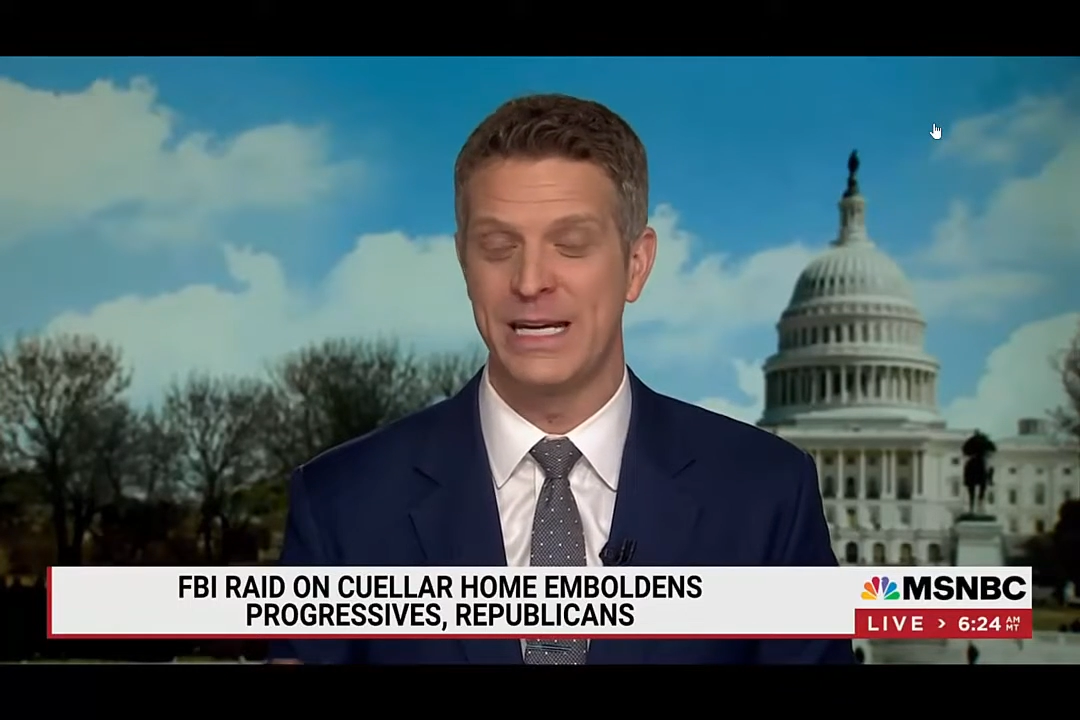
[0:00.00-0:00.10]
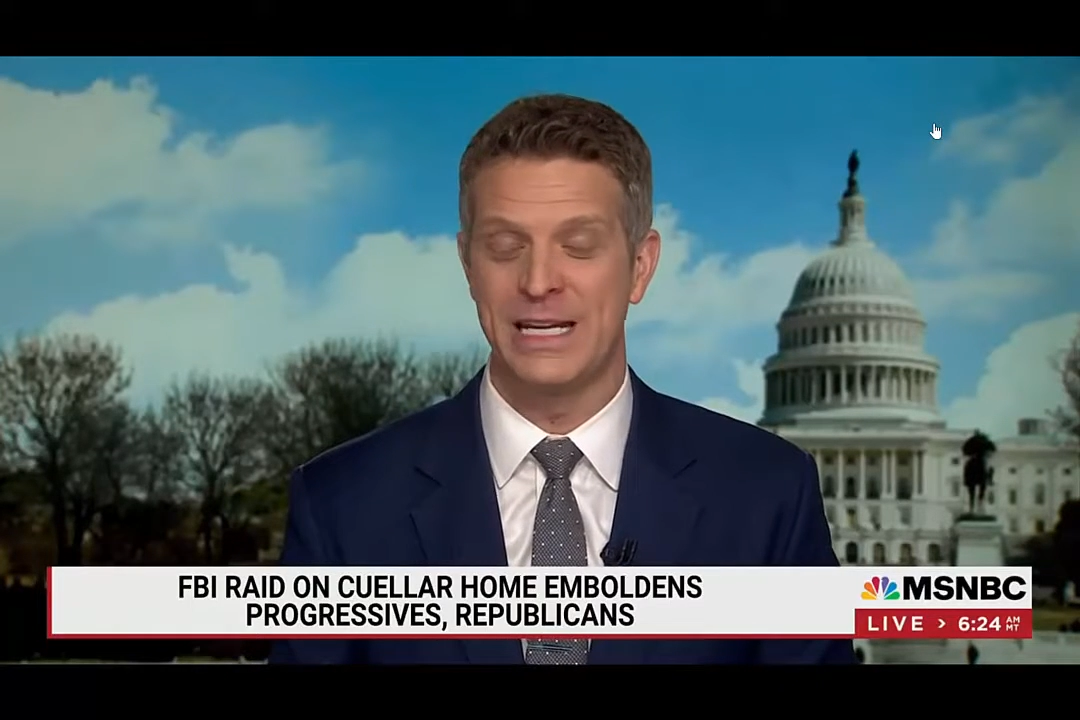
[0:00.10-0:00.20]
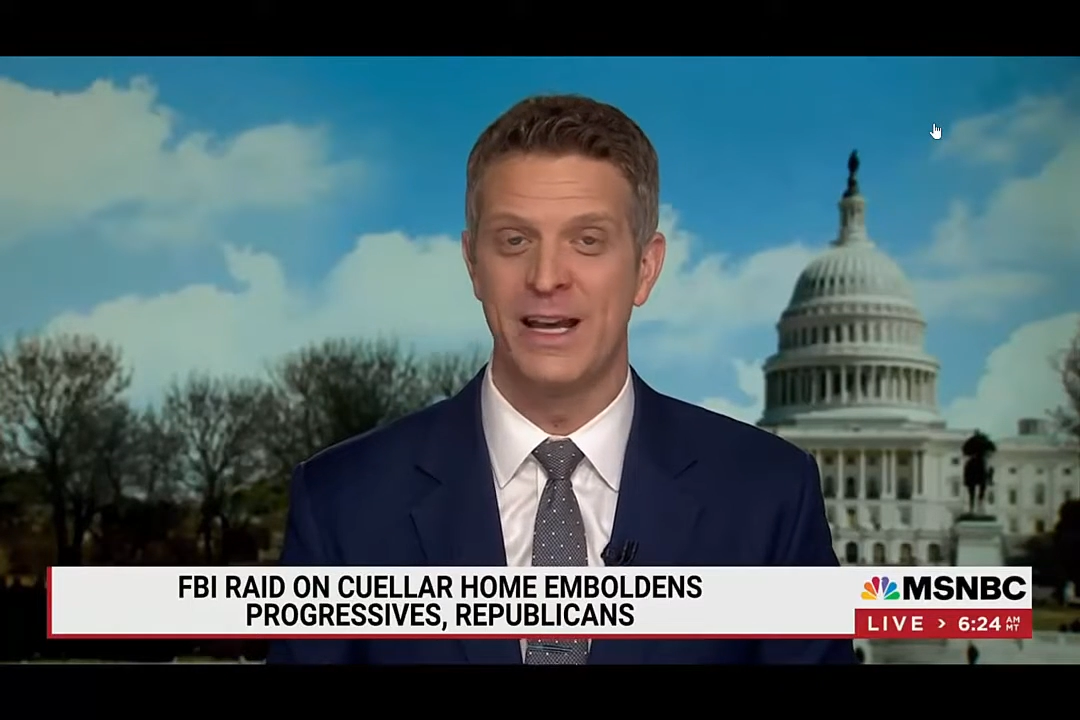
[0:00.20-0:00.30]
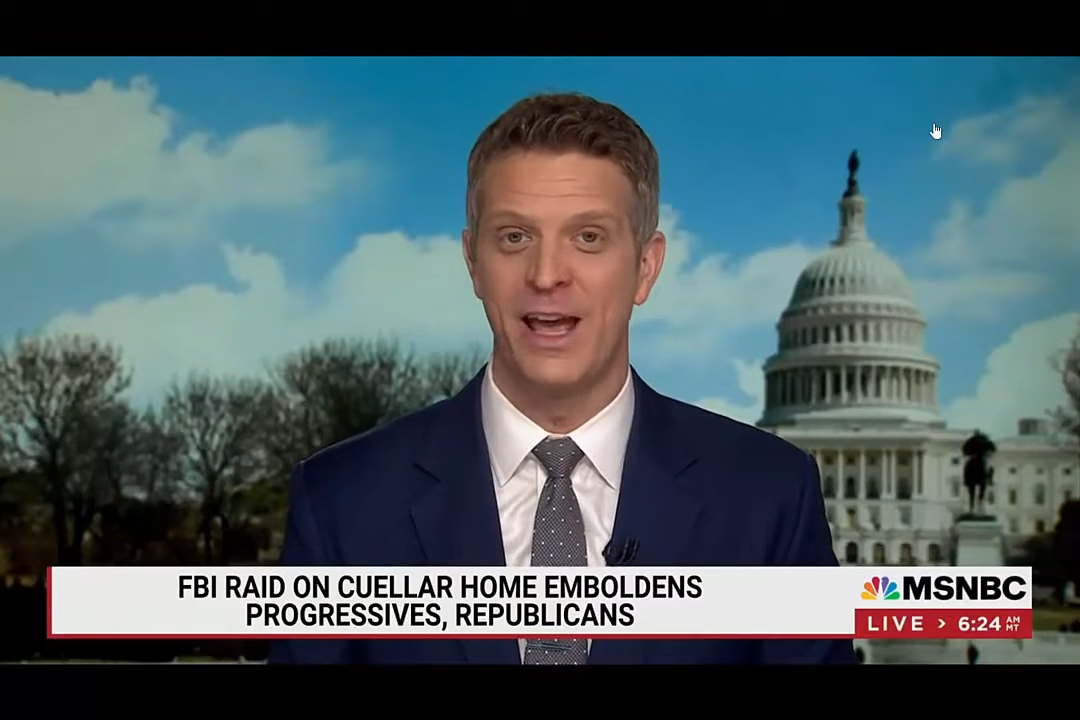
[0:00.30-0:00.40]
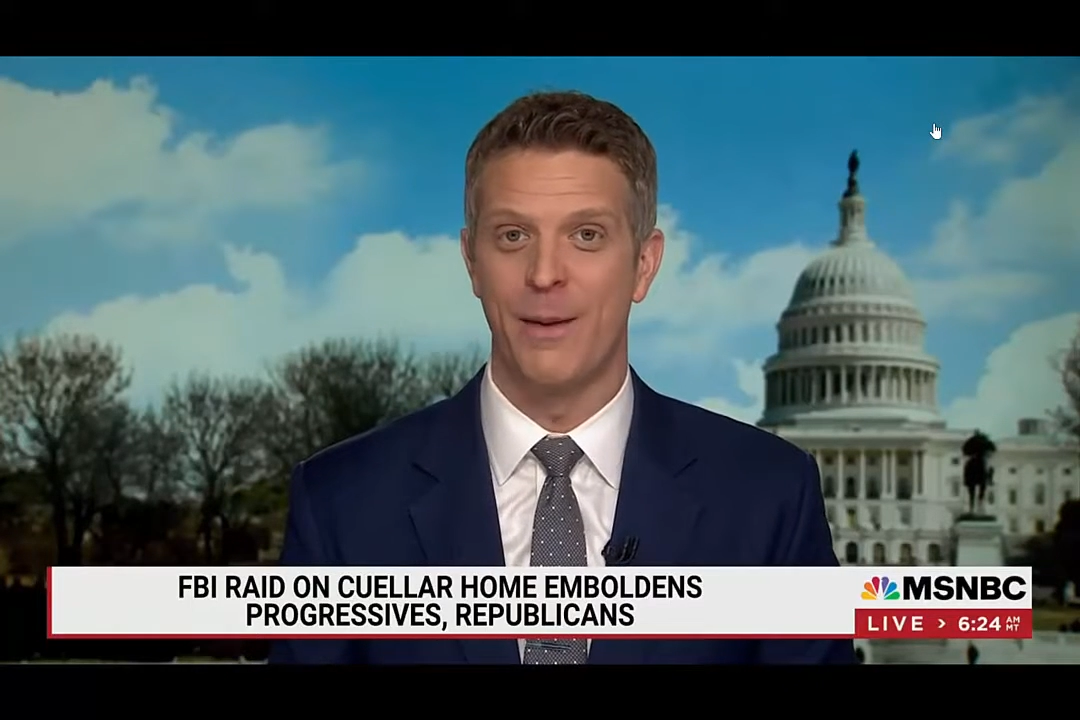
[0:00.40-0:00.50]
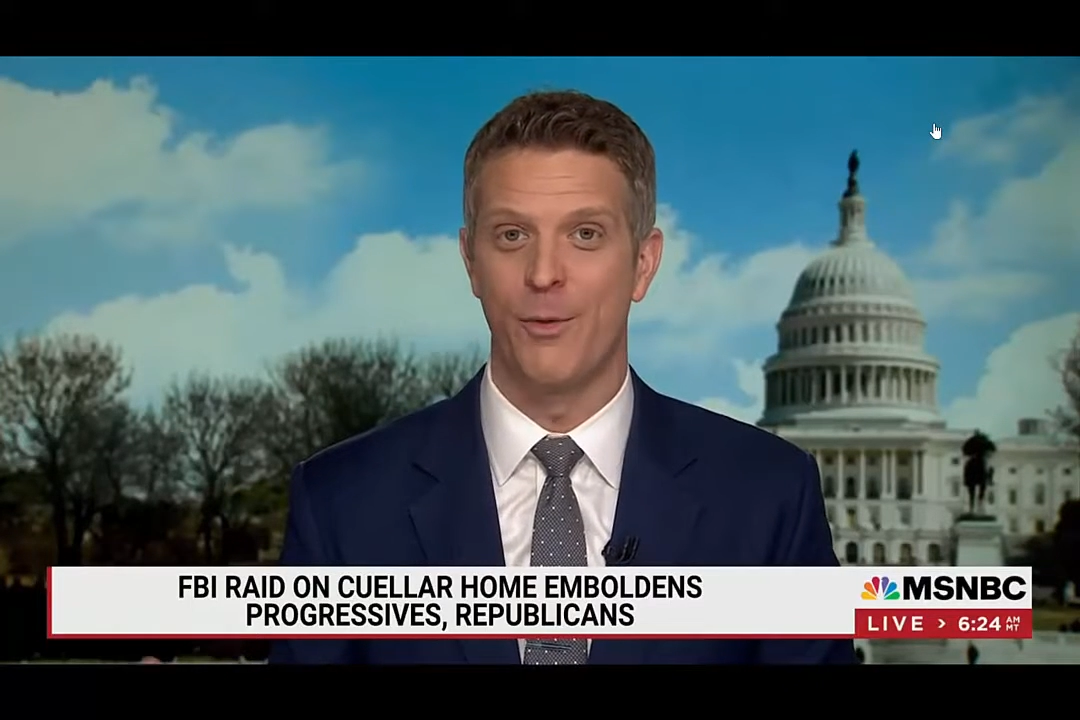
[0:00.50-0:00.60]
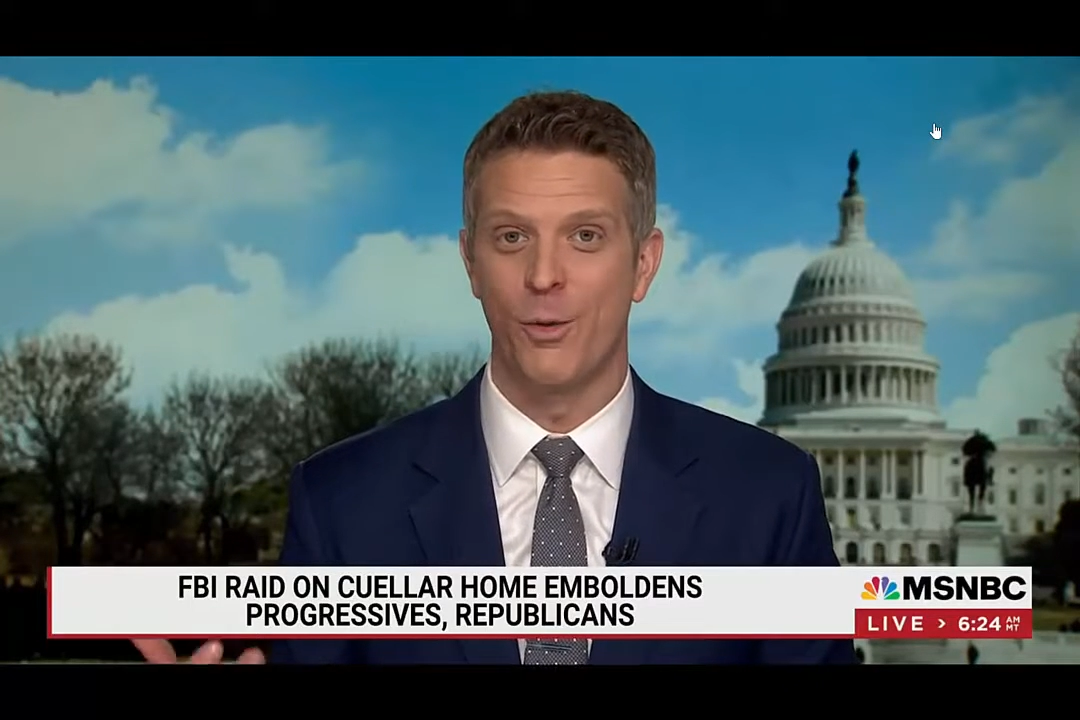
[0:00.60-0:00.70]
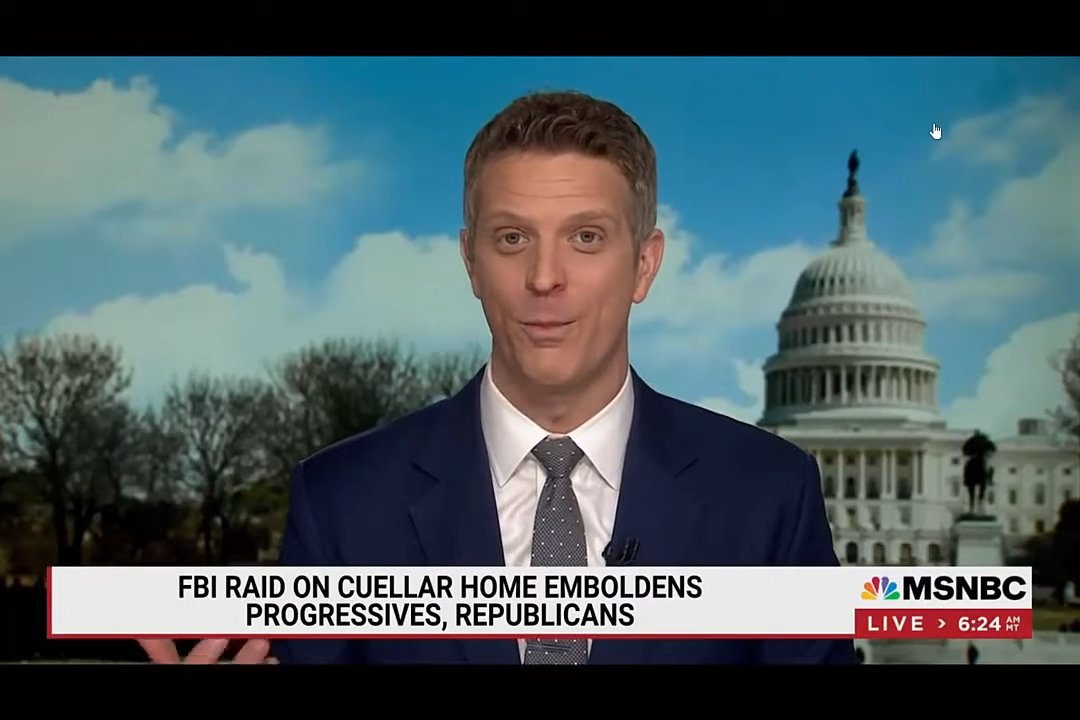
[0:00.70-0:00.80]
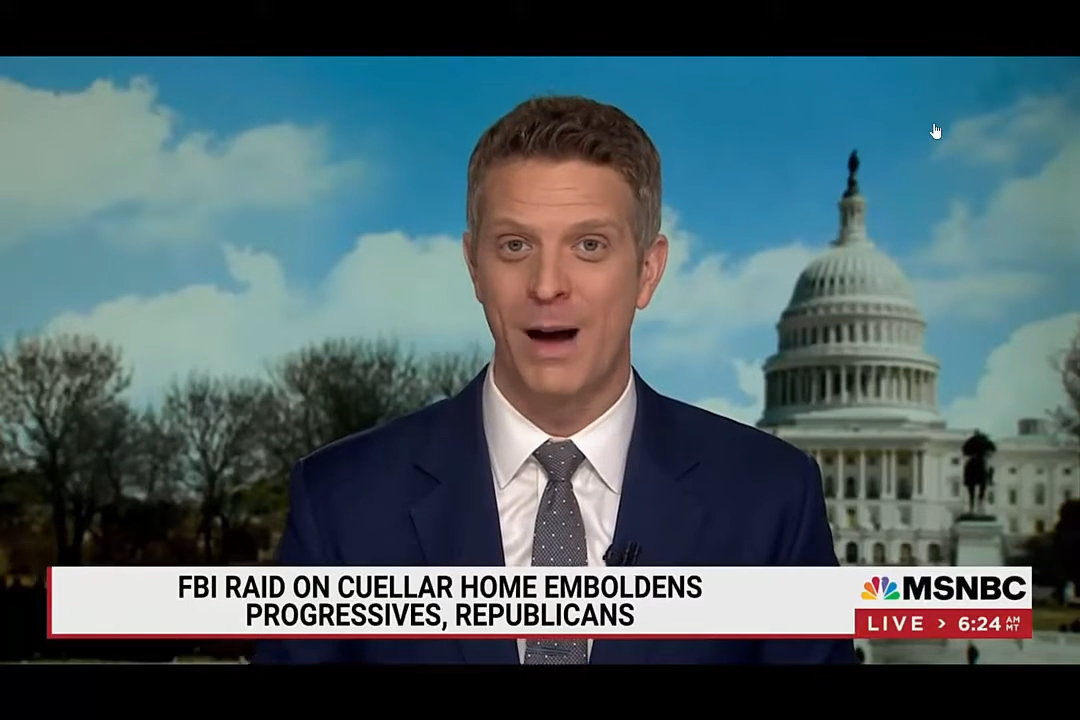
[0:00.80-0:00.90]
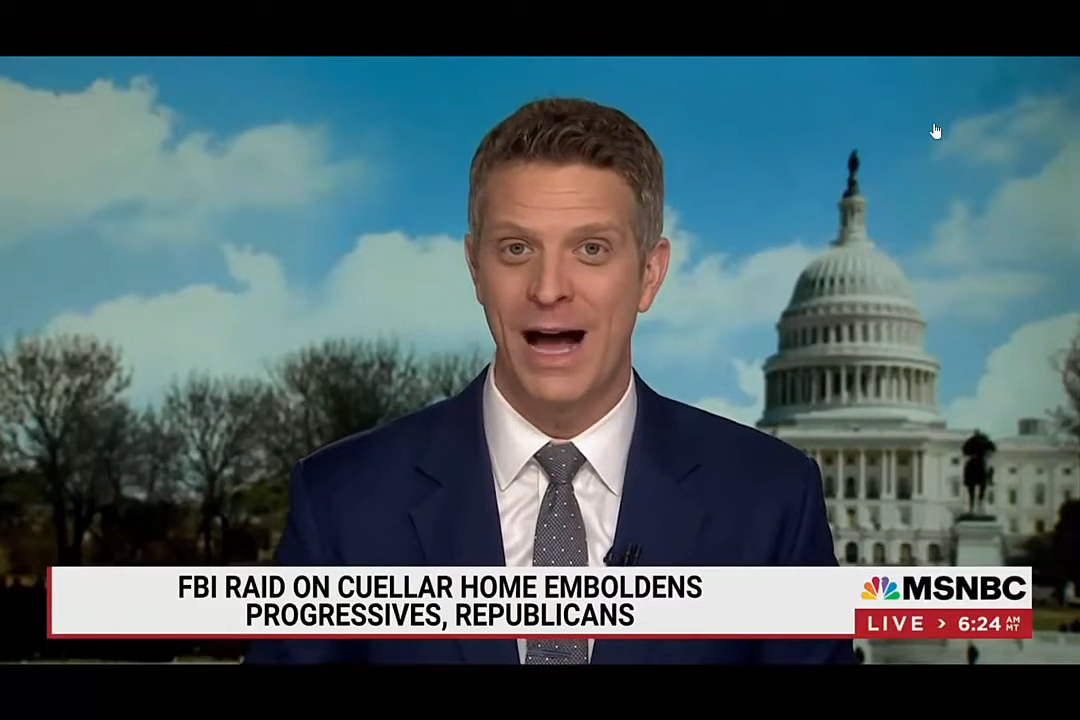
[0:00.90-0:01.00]
a more
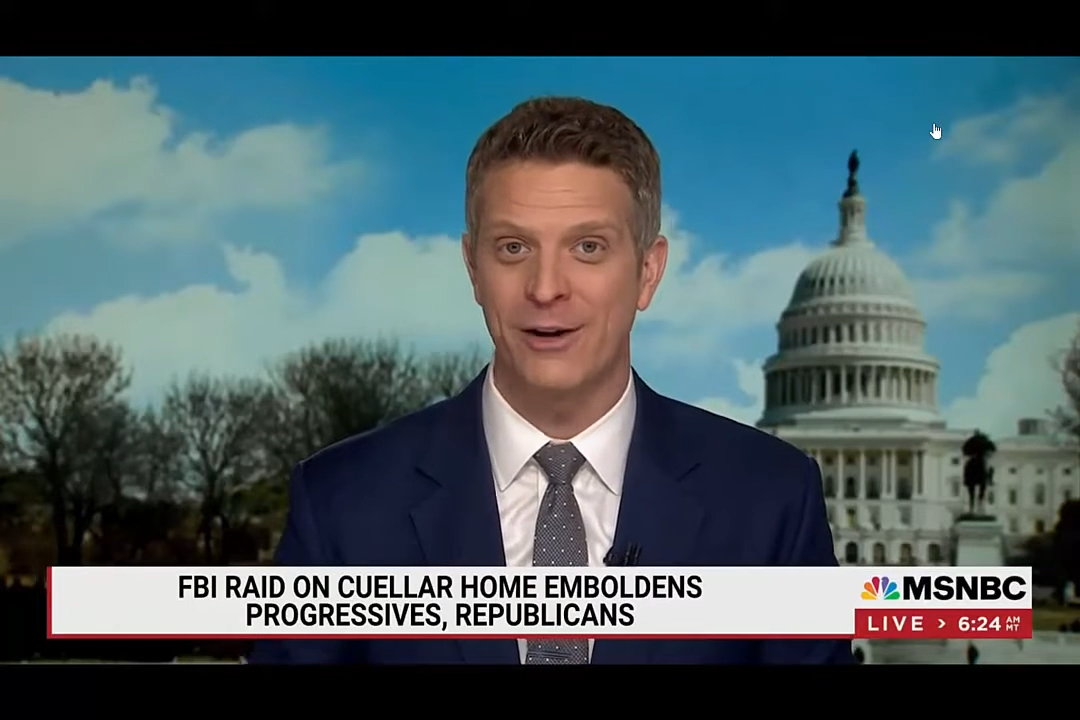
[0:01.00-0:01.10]
moderate